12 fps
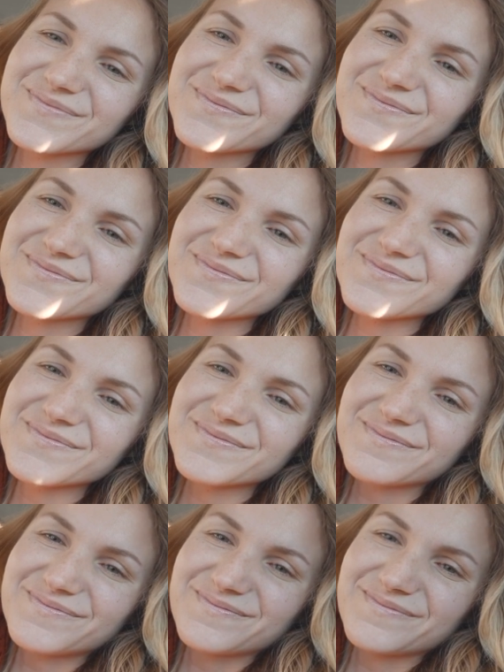
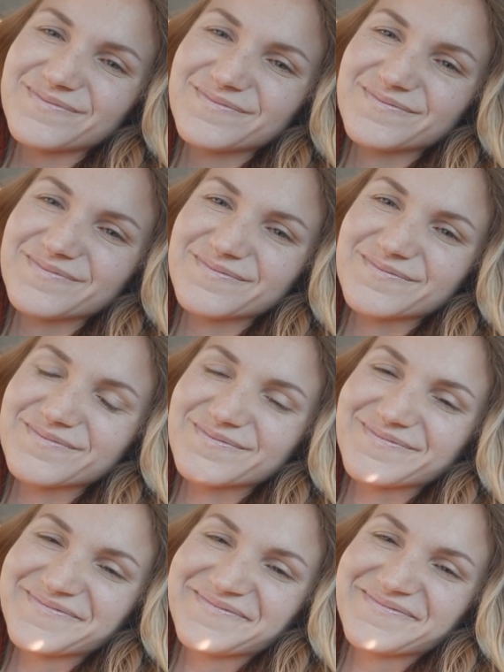
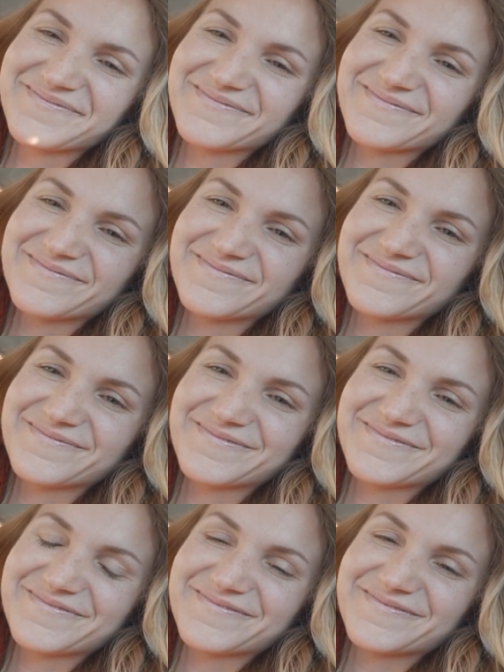
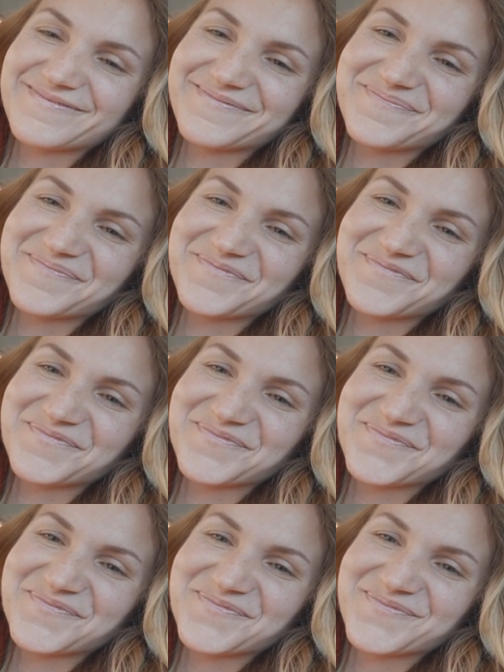
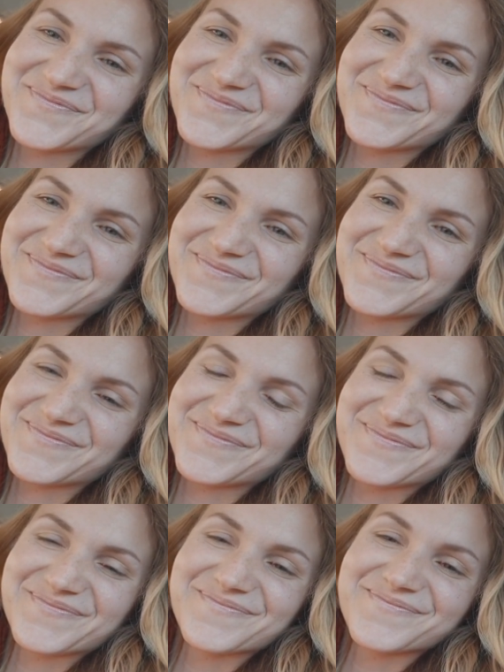
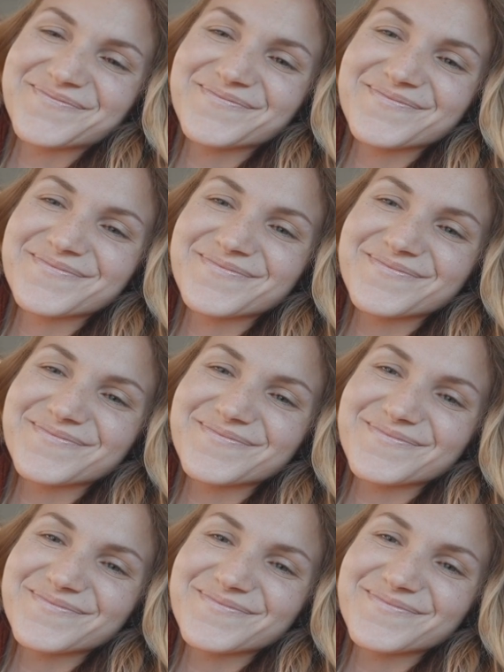No words are spoken by the person on screen.